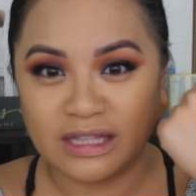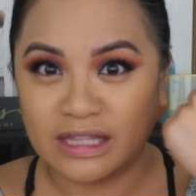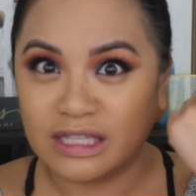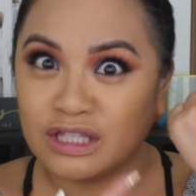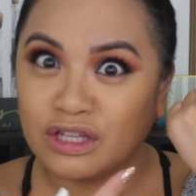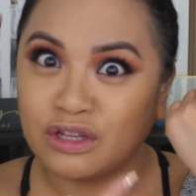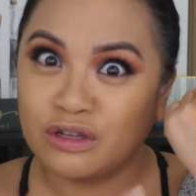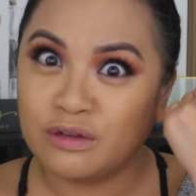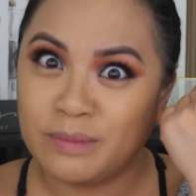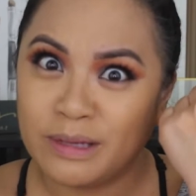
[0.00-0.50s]
This
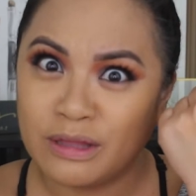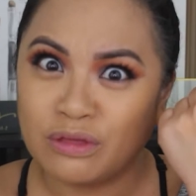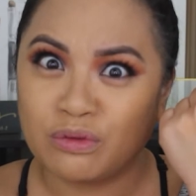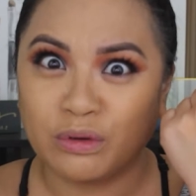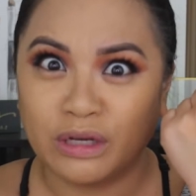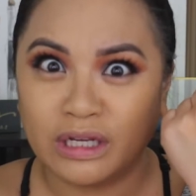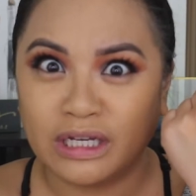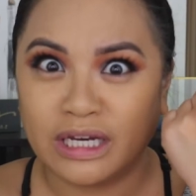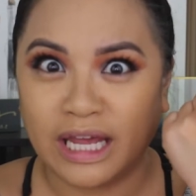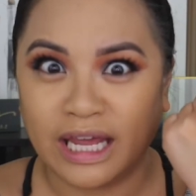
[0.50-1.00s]
could be
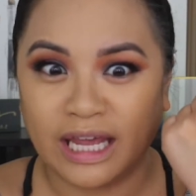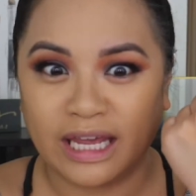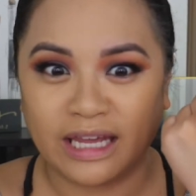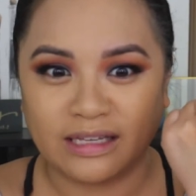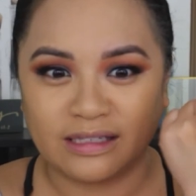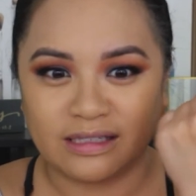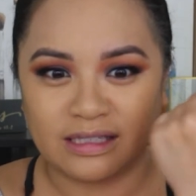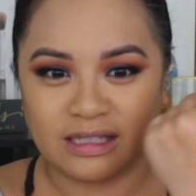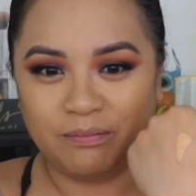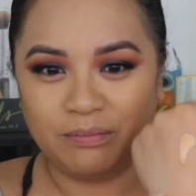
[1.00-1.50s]
three
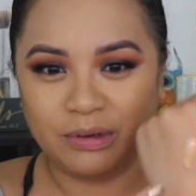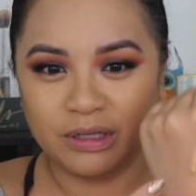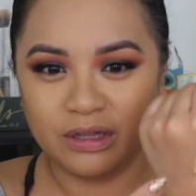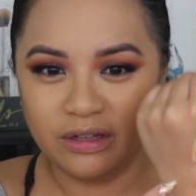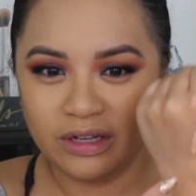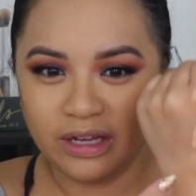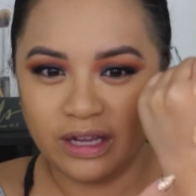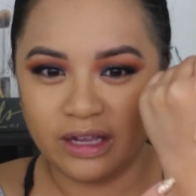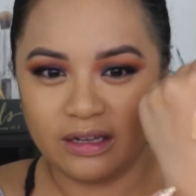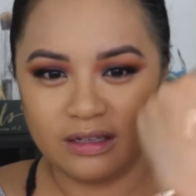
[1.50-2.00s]
days. But
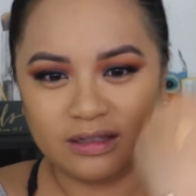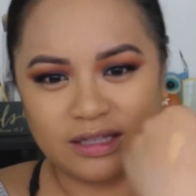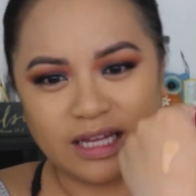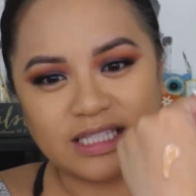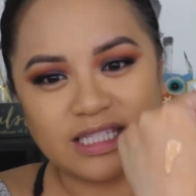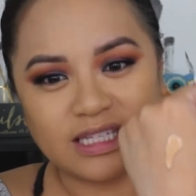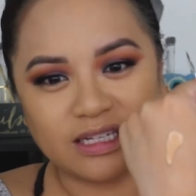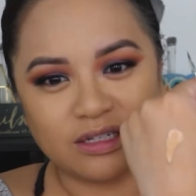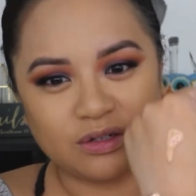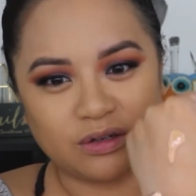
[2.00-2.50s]
look at,
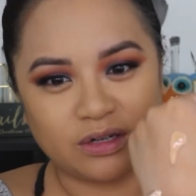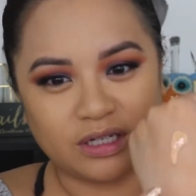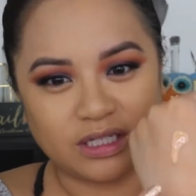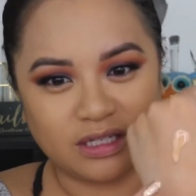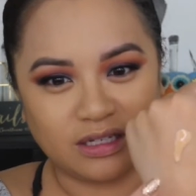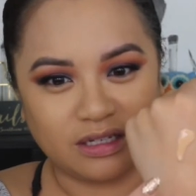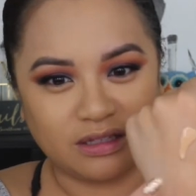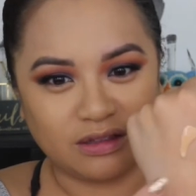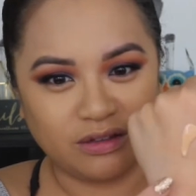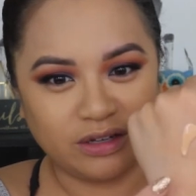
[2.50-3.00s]
that's
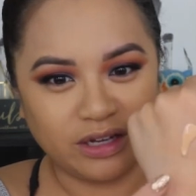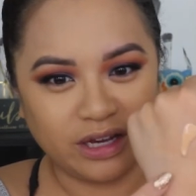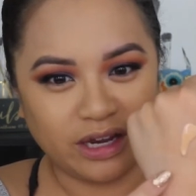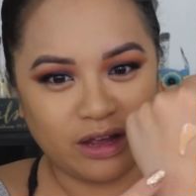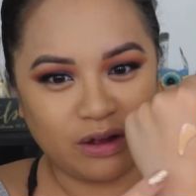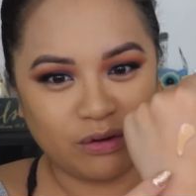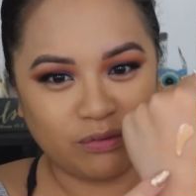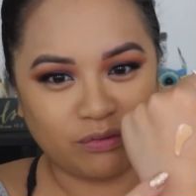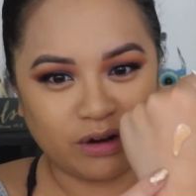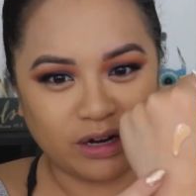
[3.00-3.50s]
interesting. Look at
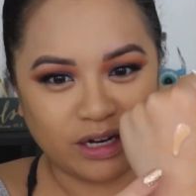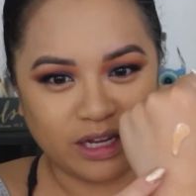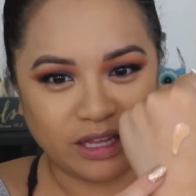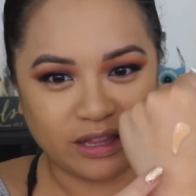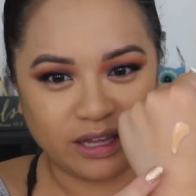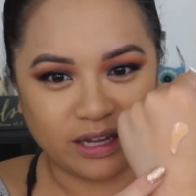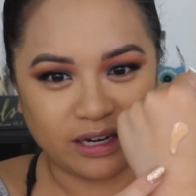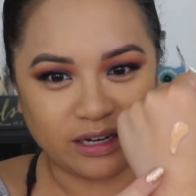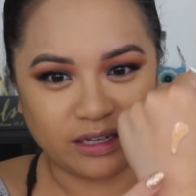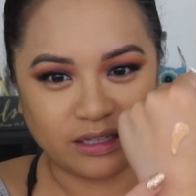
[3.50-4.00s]
how runny
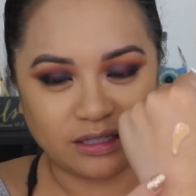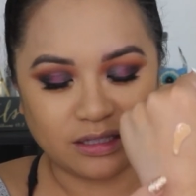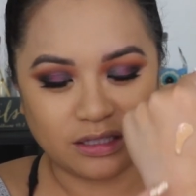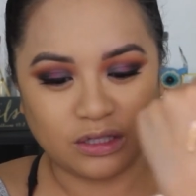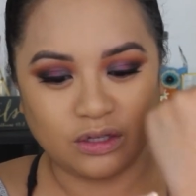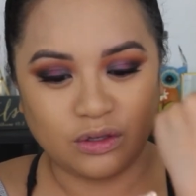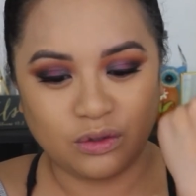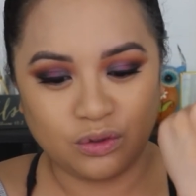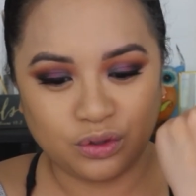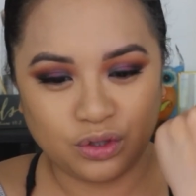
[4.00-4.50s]
that is.
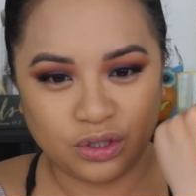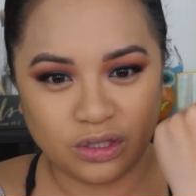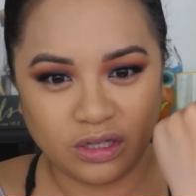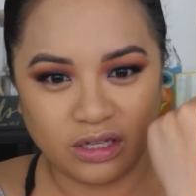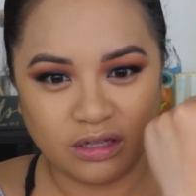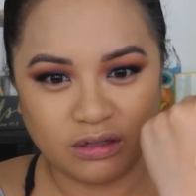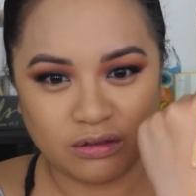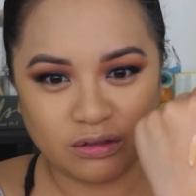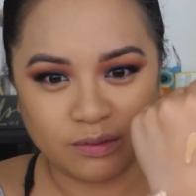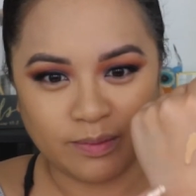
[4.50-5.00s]
Usually
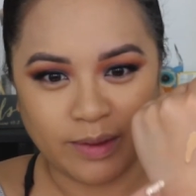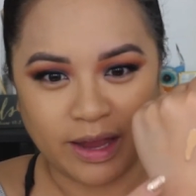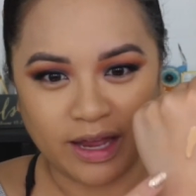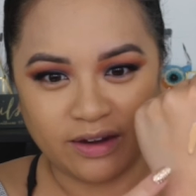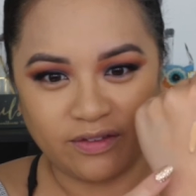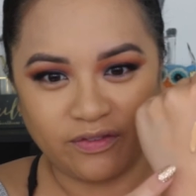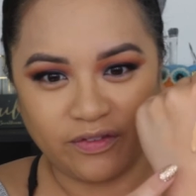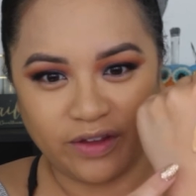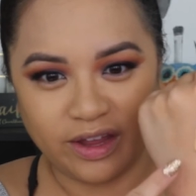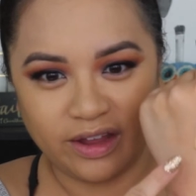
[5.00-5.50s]
those
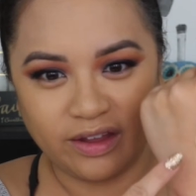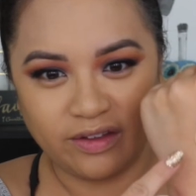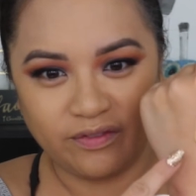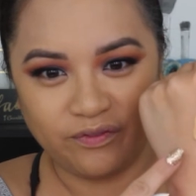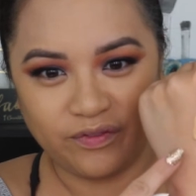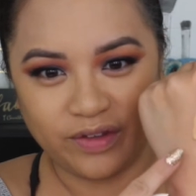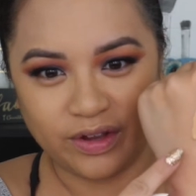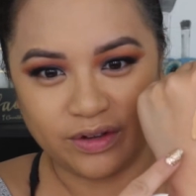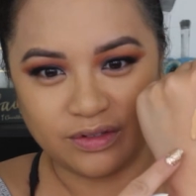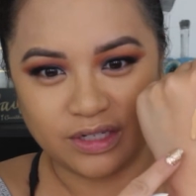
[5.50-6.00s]
mattifying
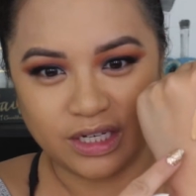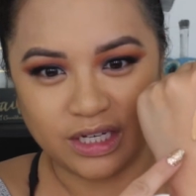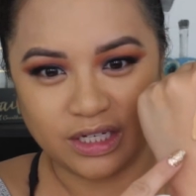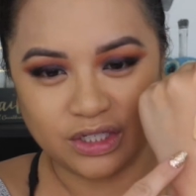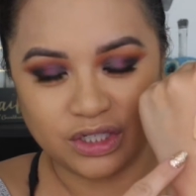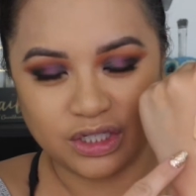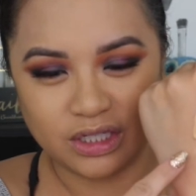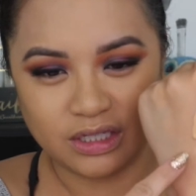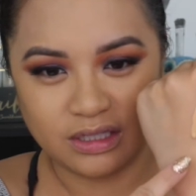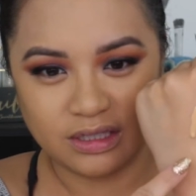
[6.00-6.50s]

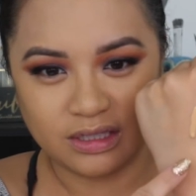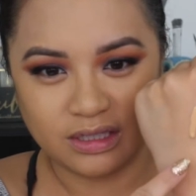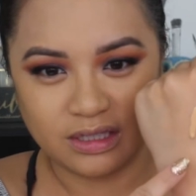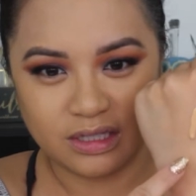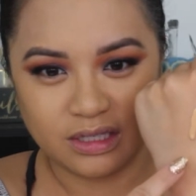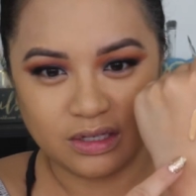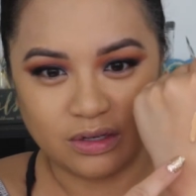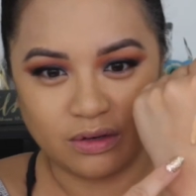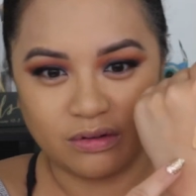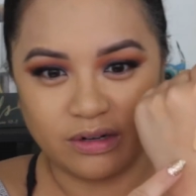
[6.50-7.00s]
foundations
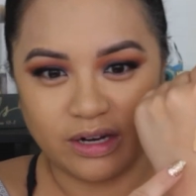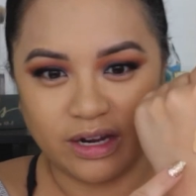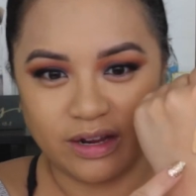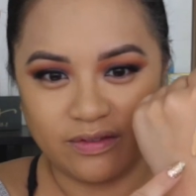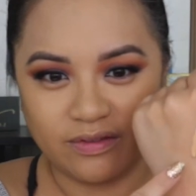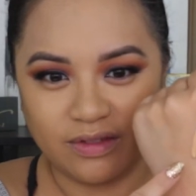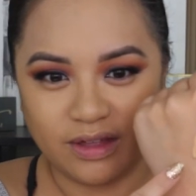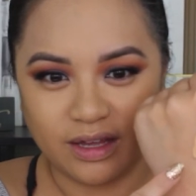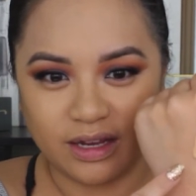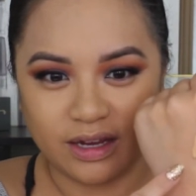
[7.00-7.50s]
don't
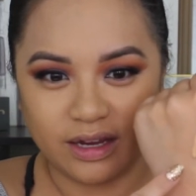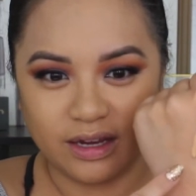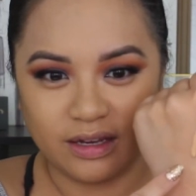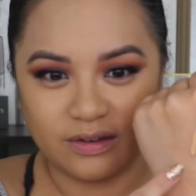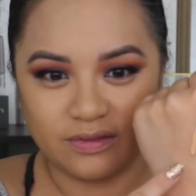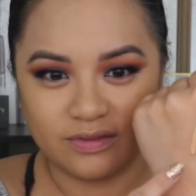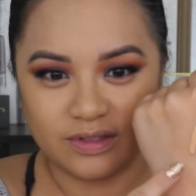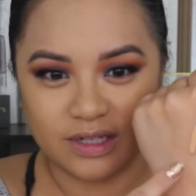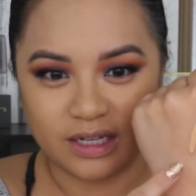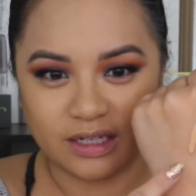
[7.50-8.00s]
have that kind
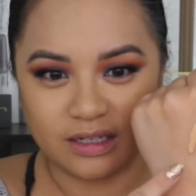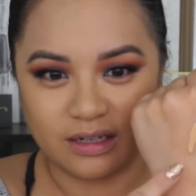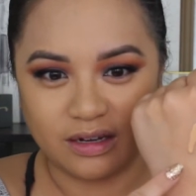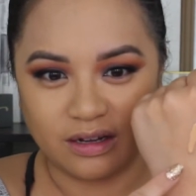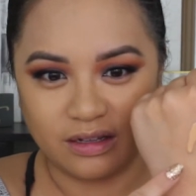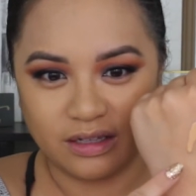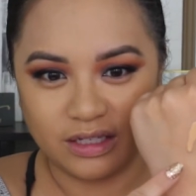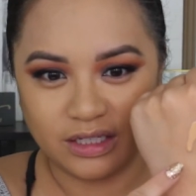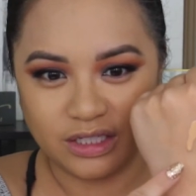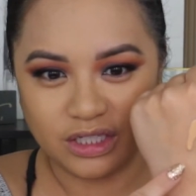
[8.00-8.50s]
of
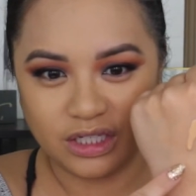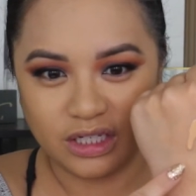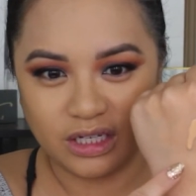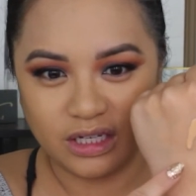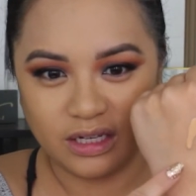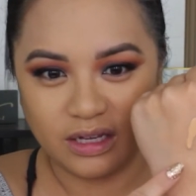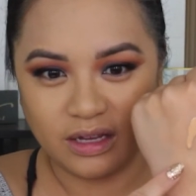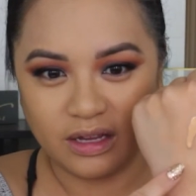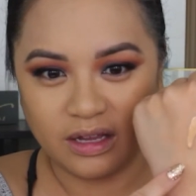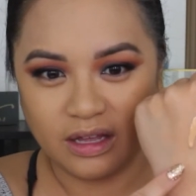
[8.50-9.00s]

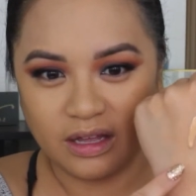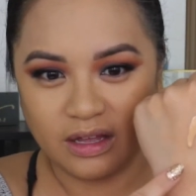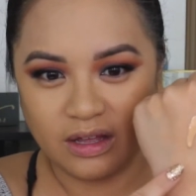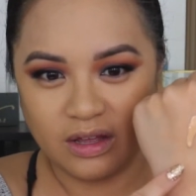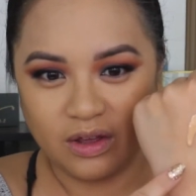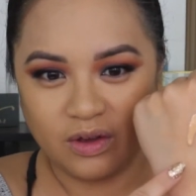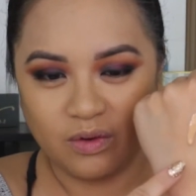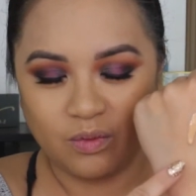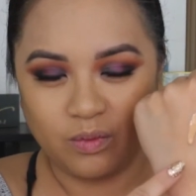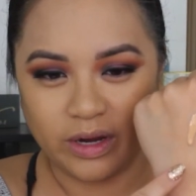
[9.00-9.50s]
technology
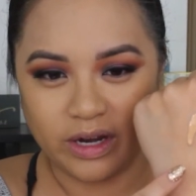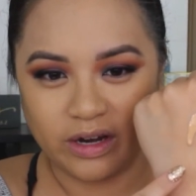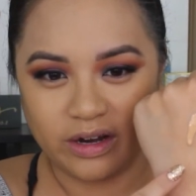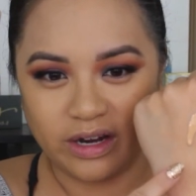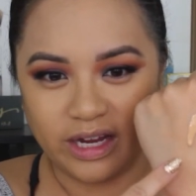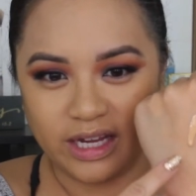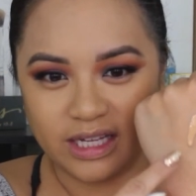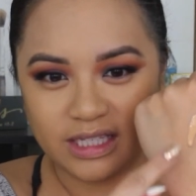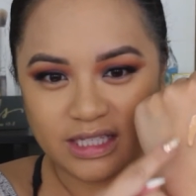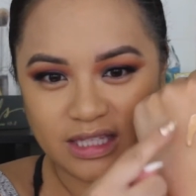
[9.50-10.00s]
where
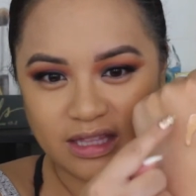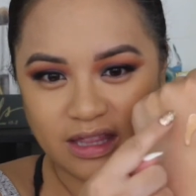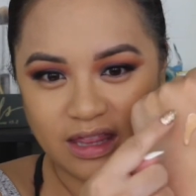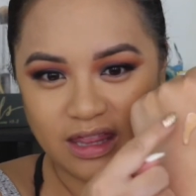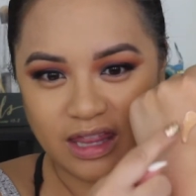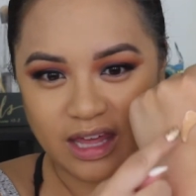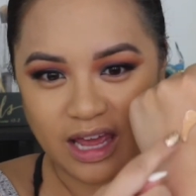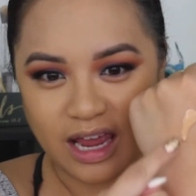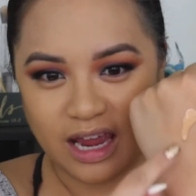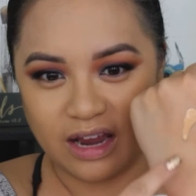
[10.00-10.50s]
it's
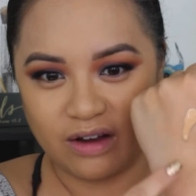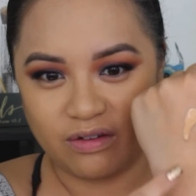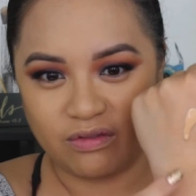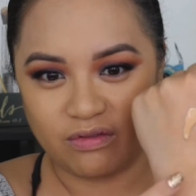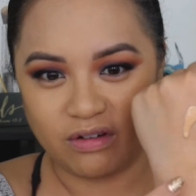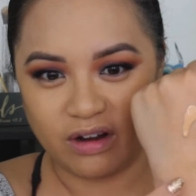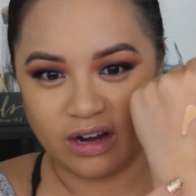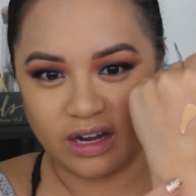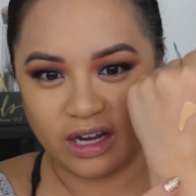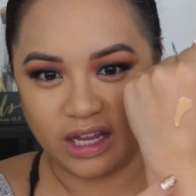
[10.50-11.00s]
that
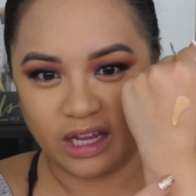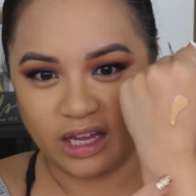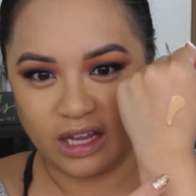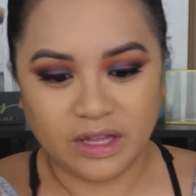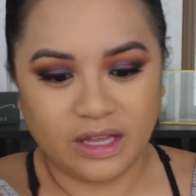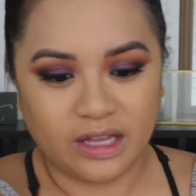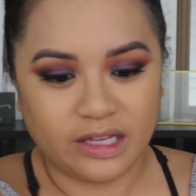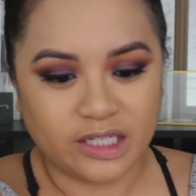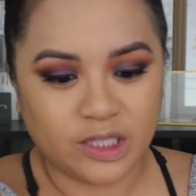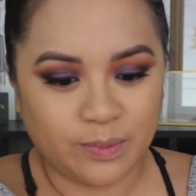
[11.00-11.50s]
runny,
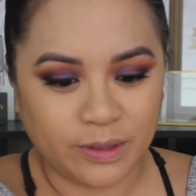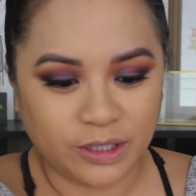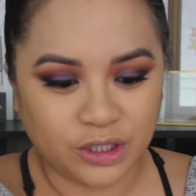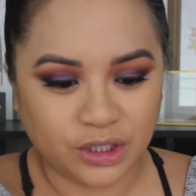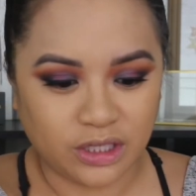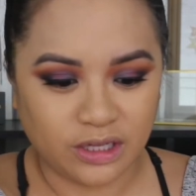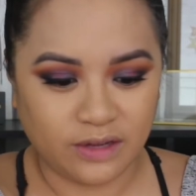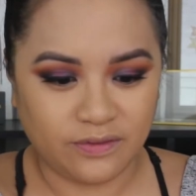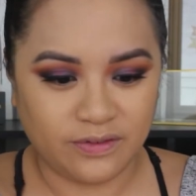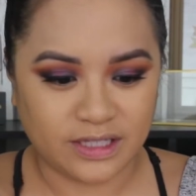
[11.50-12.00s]

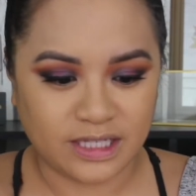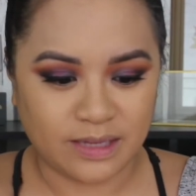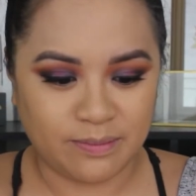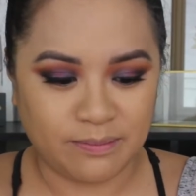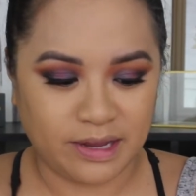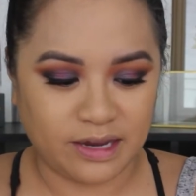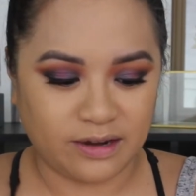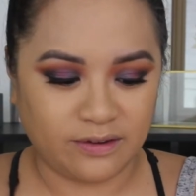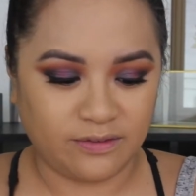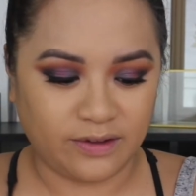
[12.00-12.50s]
especially if it's a
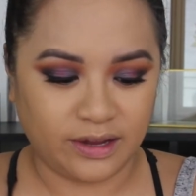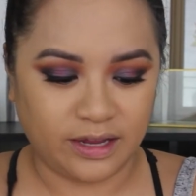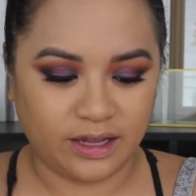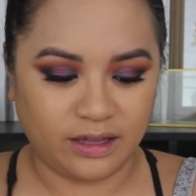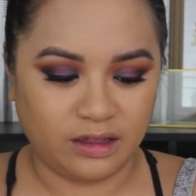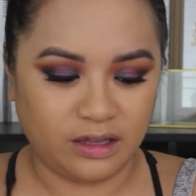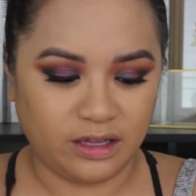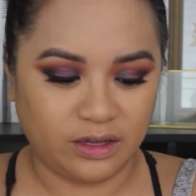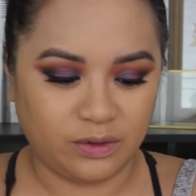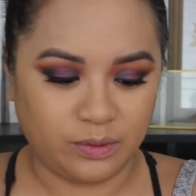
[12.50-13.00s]

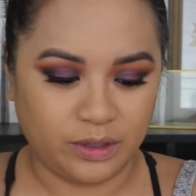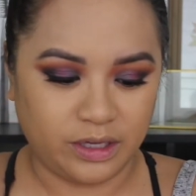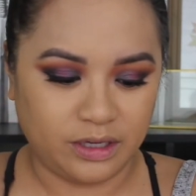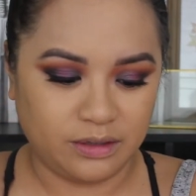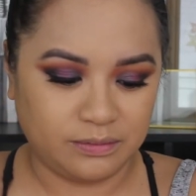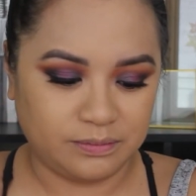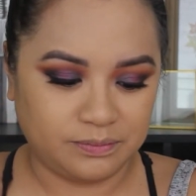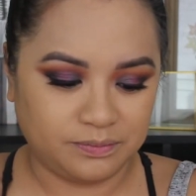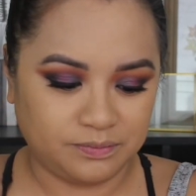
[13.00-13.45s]
mattifying liquid.